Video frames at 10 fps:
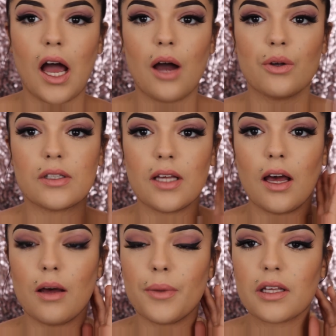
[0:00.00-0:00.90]
I was
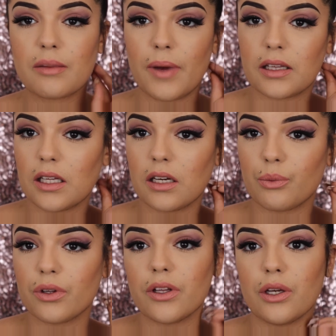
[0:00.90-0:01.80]
expecting a
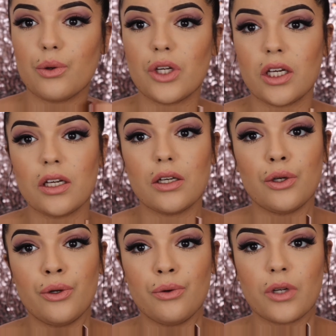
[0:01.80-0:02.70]
really
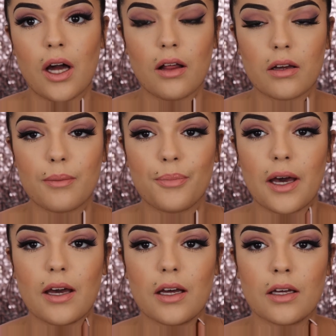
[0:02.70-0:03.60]
nude color,
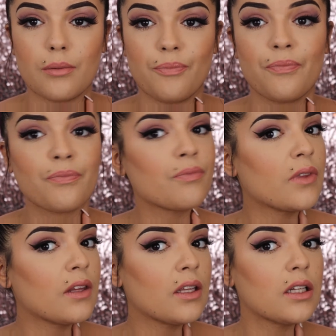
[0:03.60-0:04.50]
but
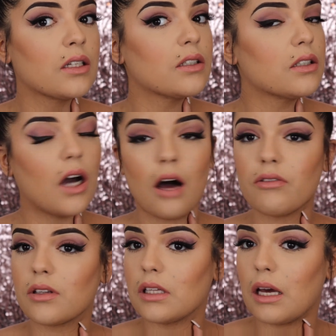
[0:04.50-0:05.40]

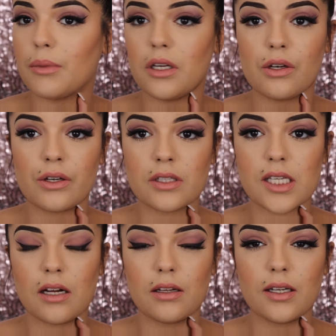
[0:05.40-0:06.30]
obviously, I mean, you can
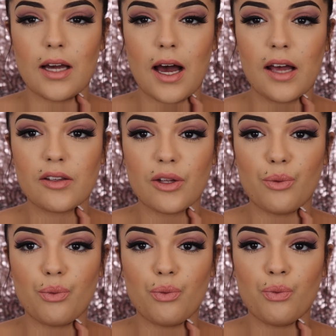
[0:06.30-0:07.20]
tell it has
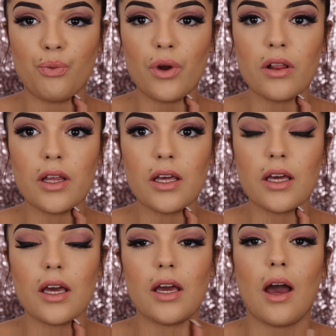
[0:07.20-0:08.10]

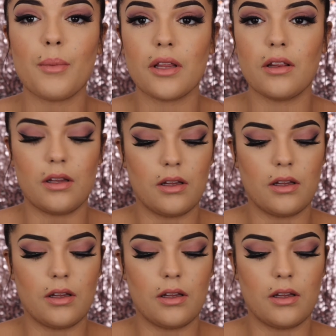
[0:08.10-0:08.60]
really, I mean,